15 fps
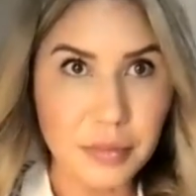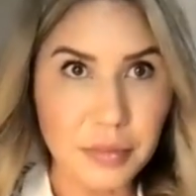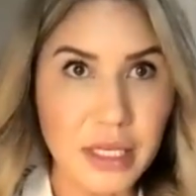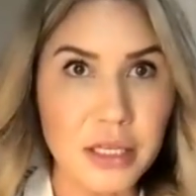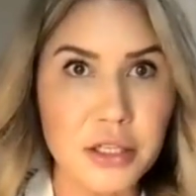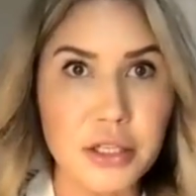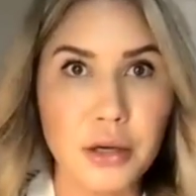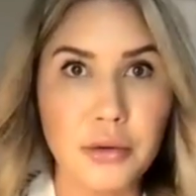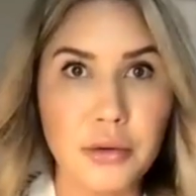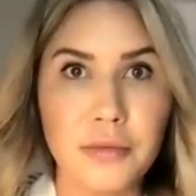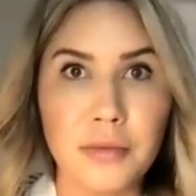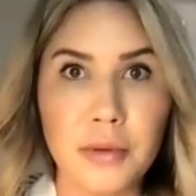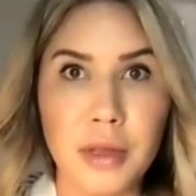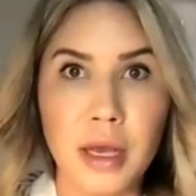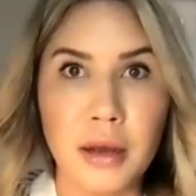So
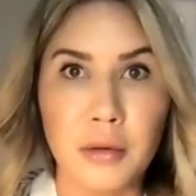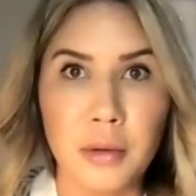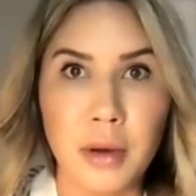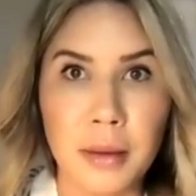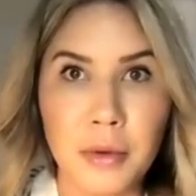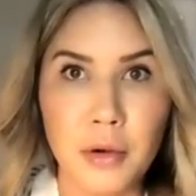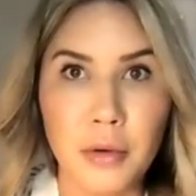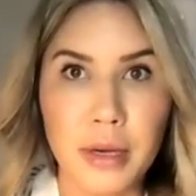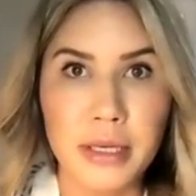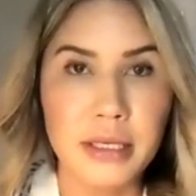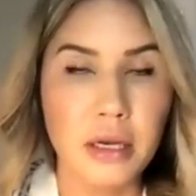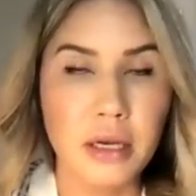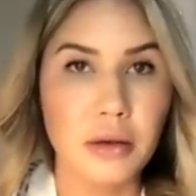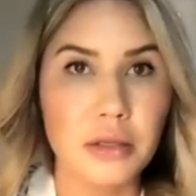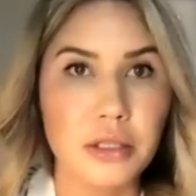I'm going
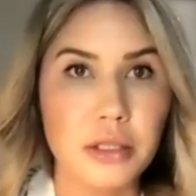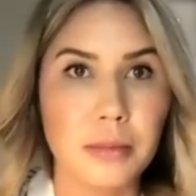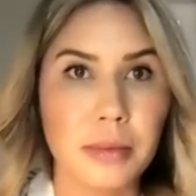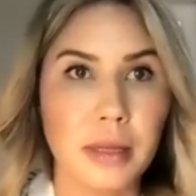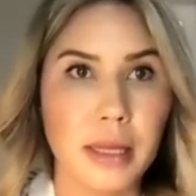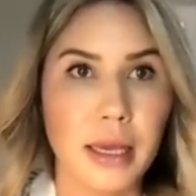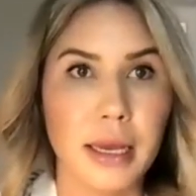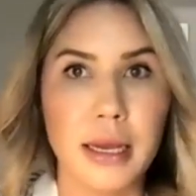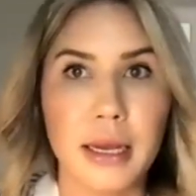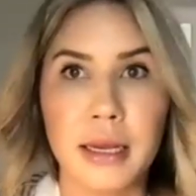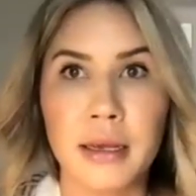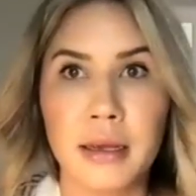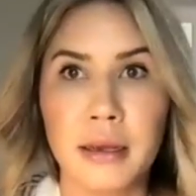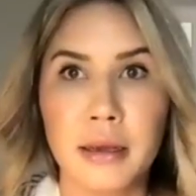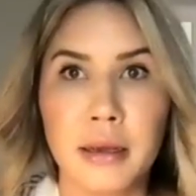to also
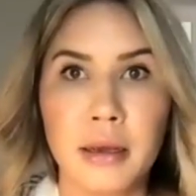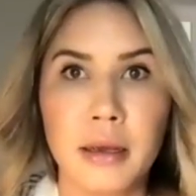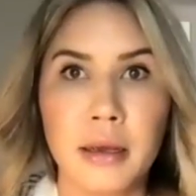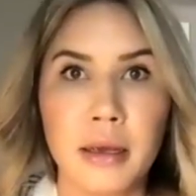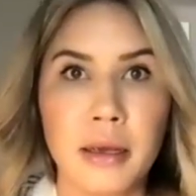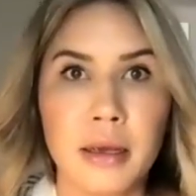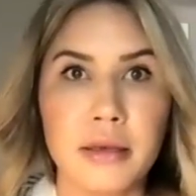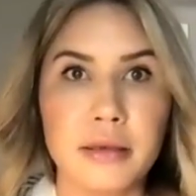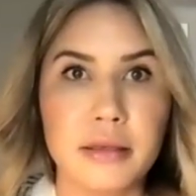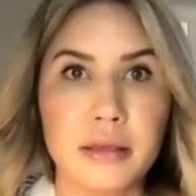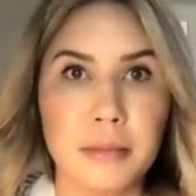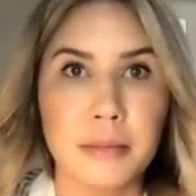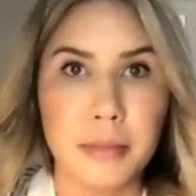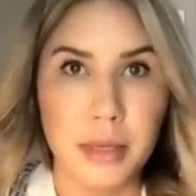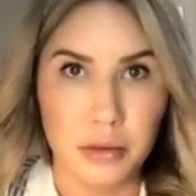play
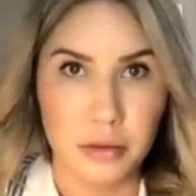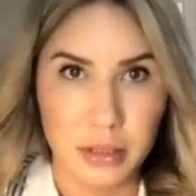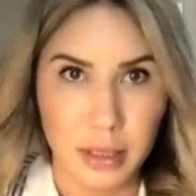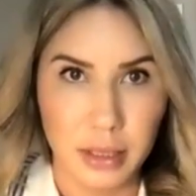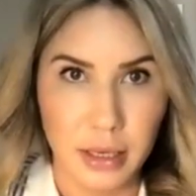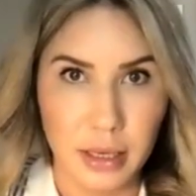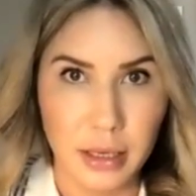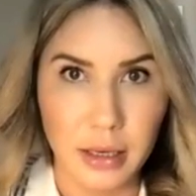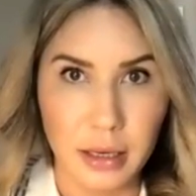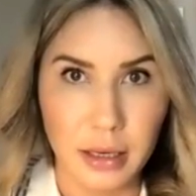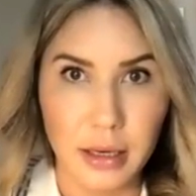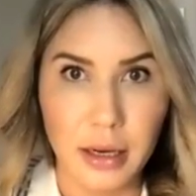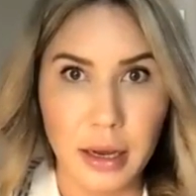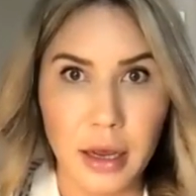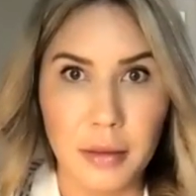some music
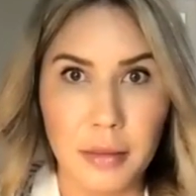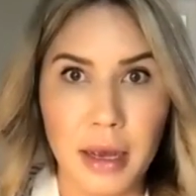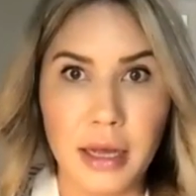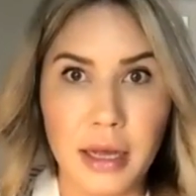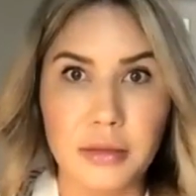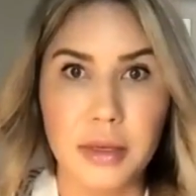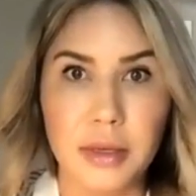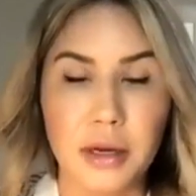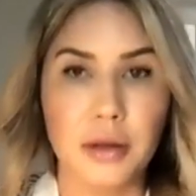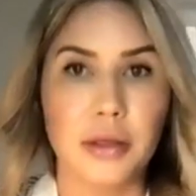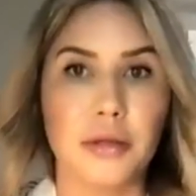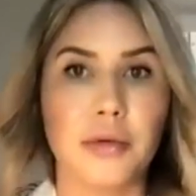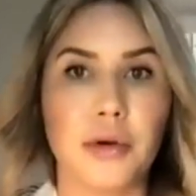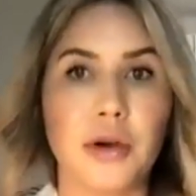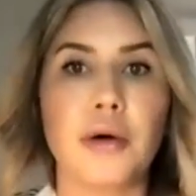as we go
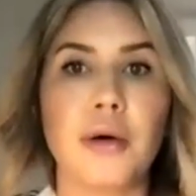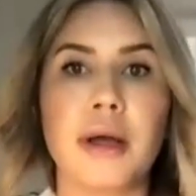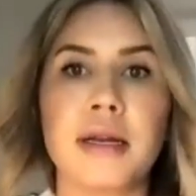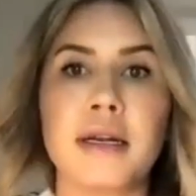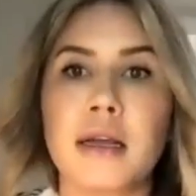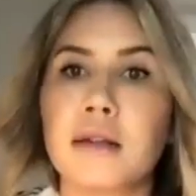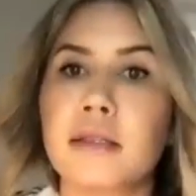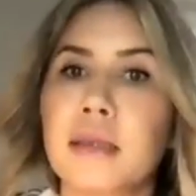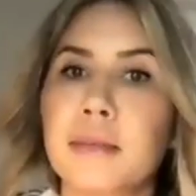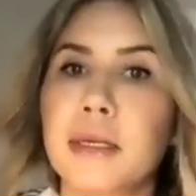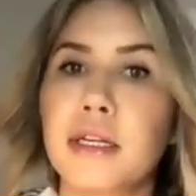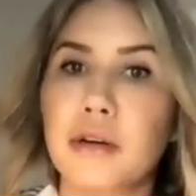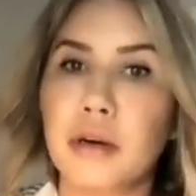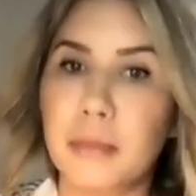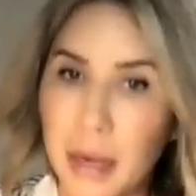through, and something
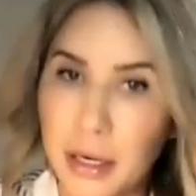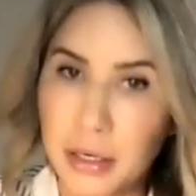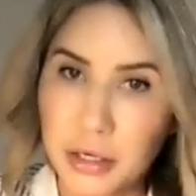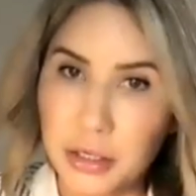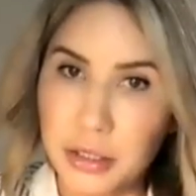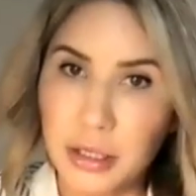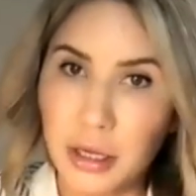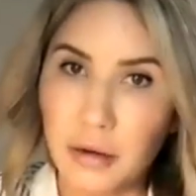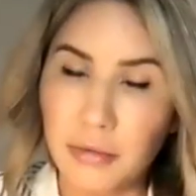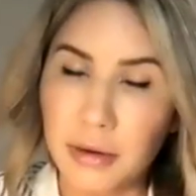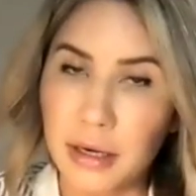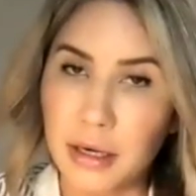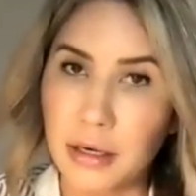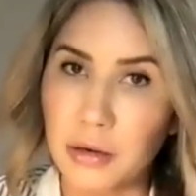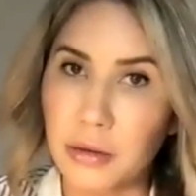to remind yourself, and
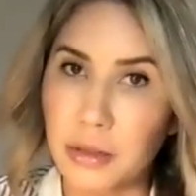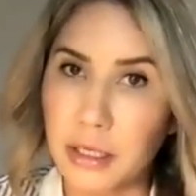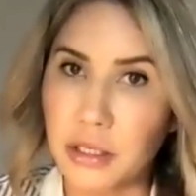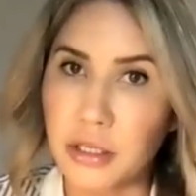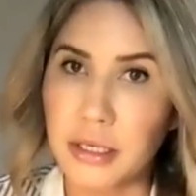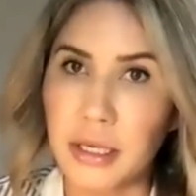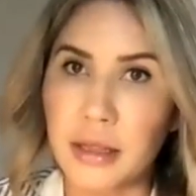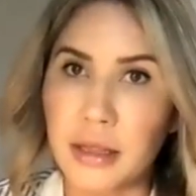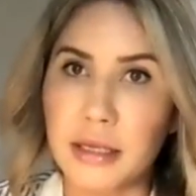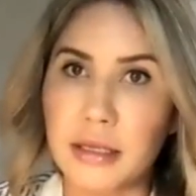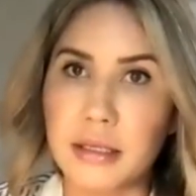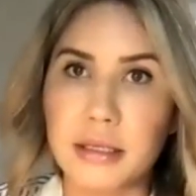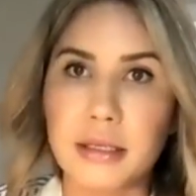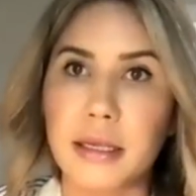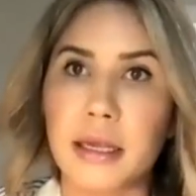I know Alicia did
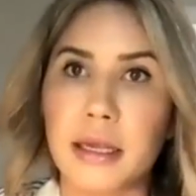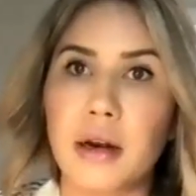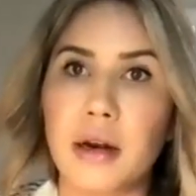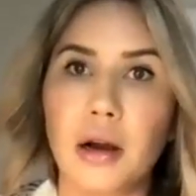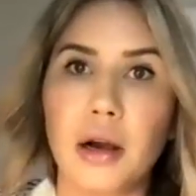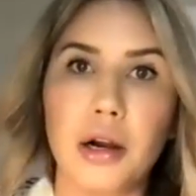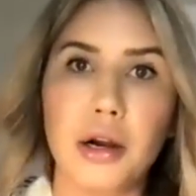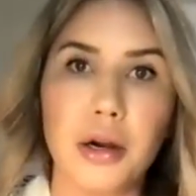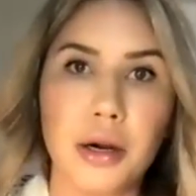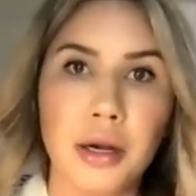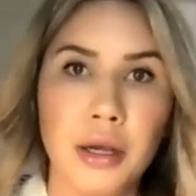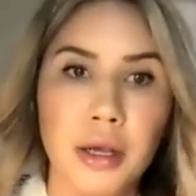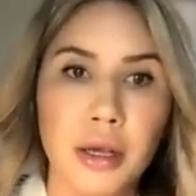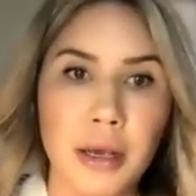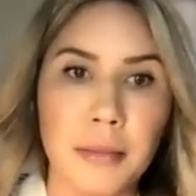this in our
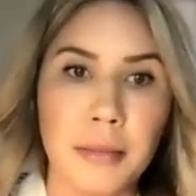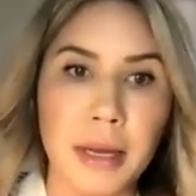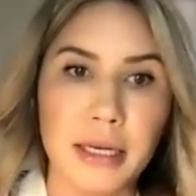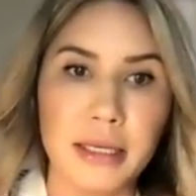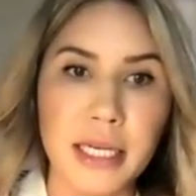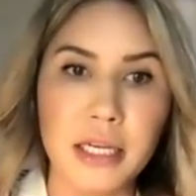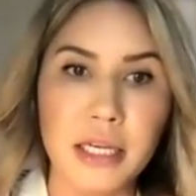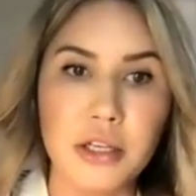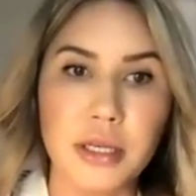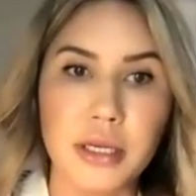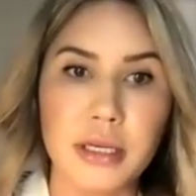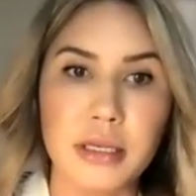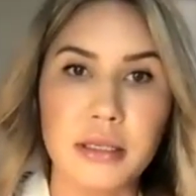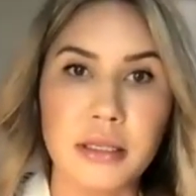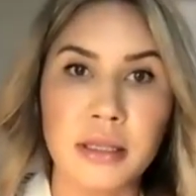meditation,
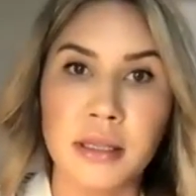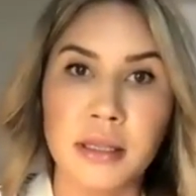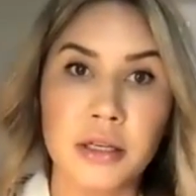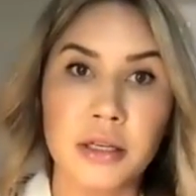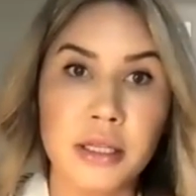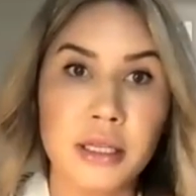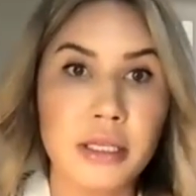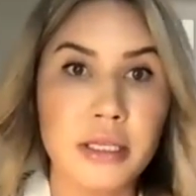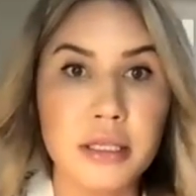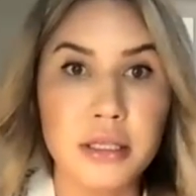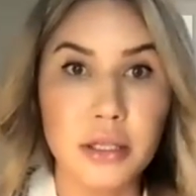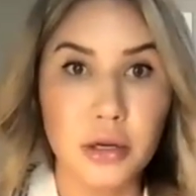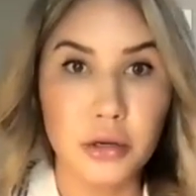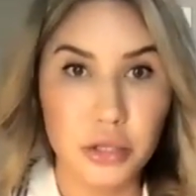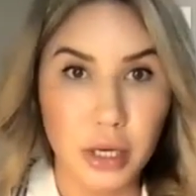is this is
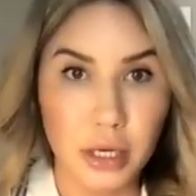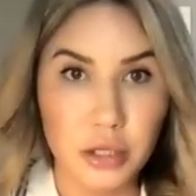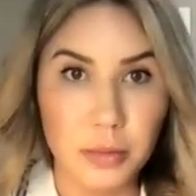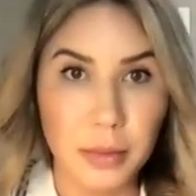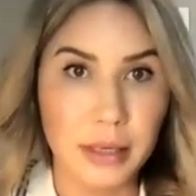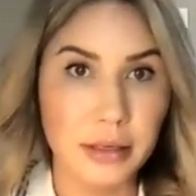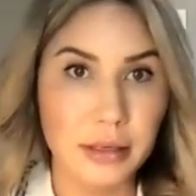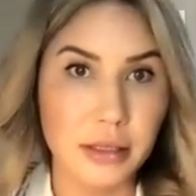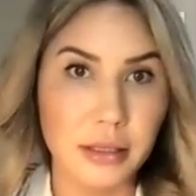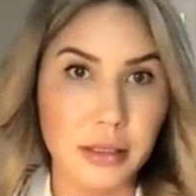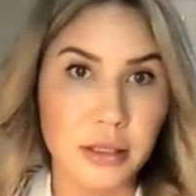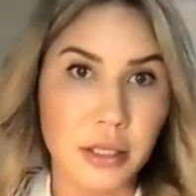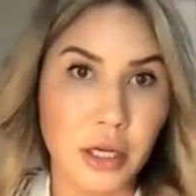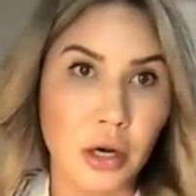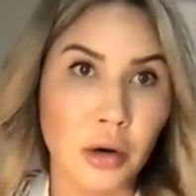no judgment.
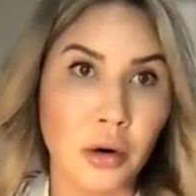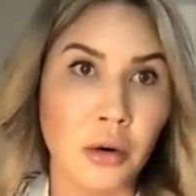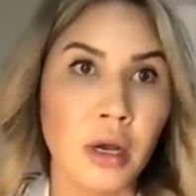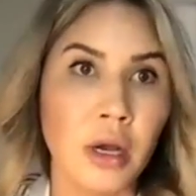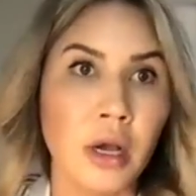So